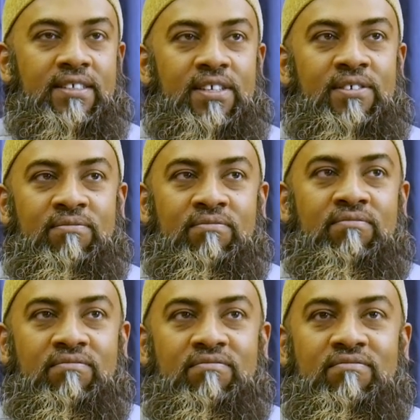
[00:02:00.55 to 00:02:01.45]

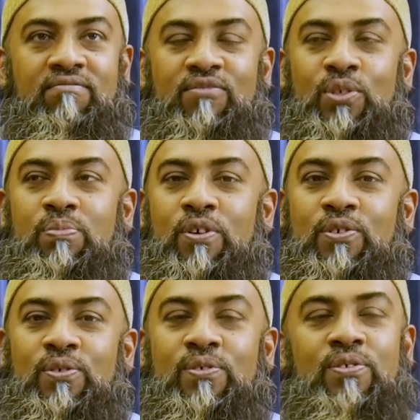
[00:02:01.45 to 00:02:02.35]
in
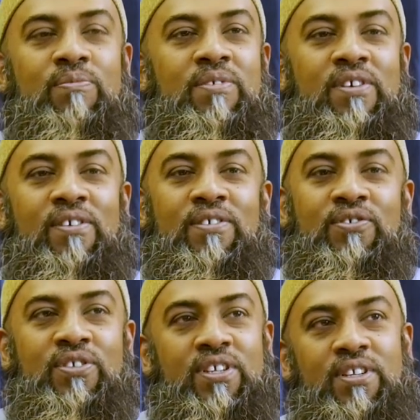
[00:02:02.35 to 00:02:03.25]
spiritual
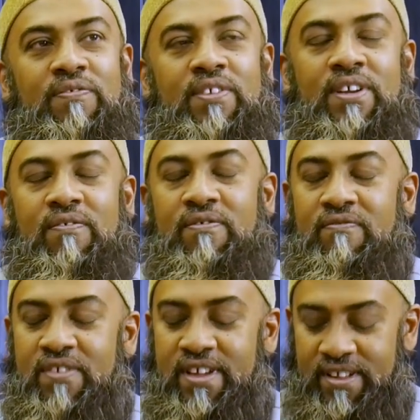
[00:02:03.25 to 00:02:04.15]
terminology, the lifting of
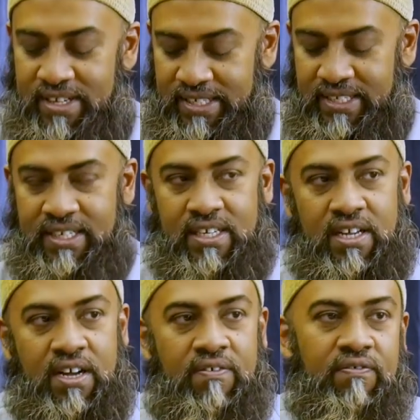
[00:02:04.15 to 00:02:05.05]
the veil
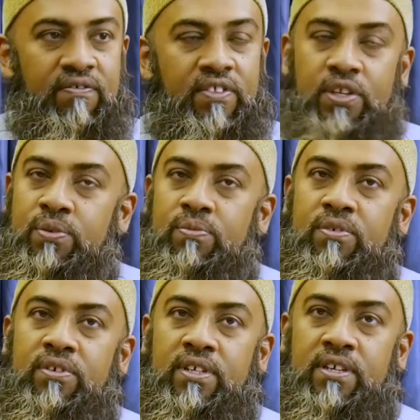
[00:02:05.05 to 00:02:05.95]
of this
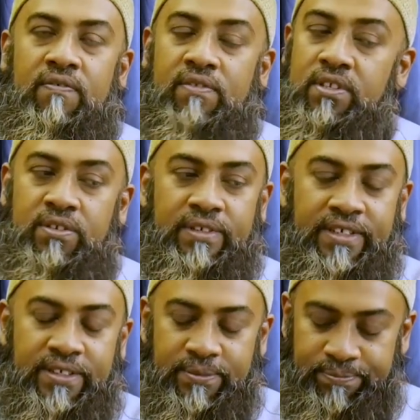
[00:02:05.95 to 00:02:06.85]
world, of the
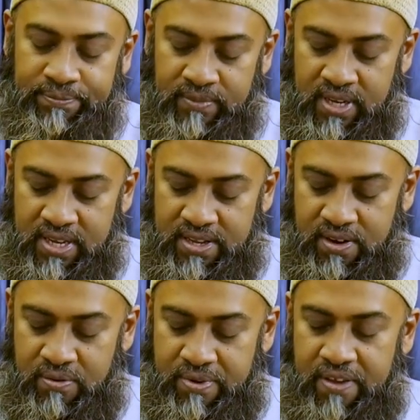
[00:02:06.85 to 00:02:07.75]
dunya,
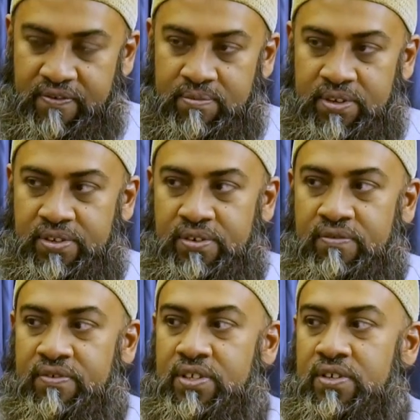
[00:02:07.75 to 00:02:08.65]
away from the
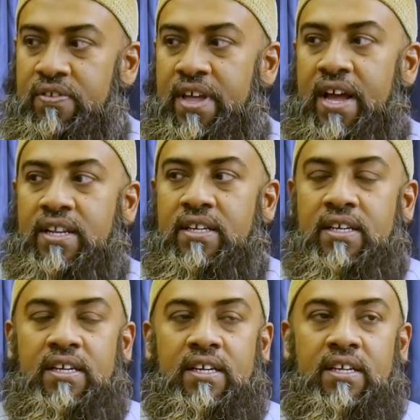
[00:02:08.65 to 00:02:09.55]
servant, so that
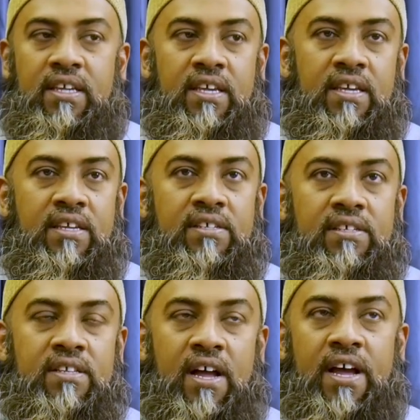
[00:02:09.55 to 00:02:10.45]

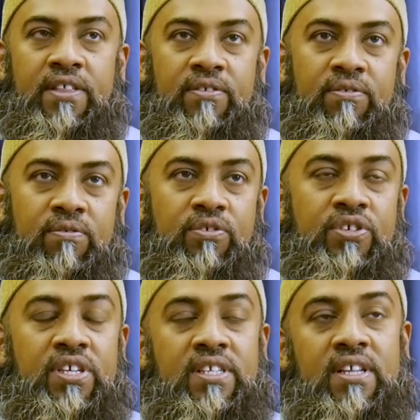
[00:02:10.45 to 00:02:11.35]
he's neither or
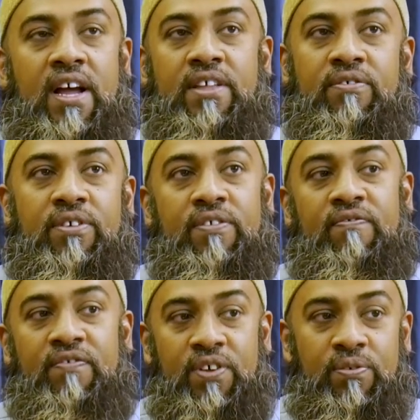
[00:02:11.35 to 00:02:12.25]
she's neither
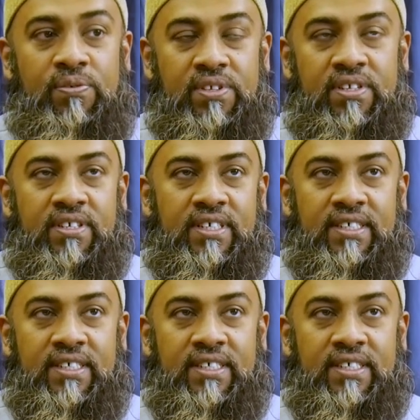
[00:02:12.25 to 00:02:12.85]
confused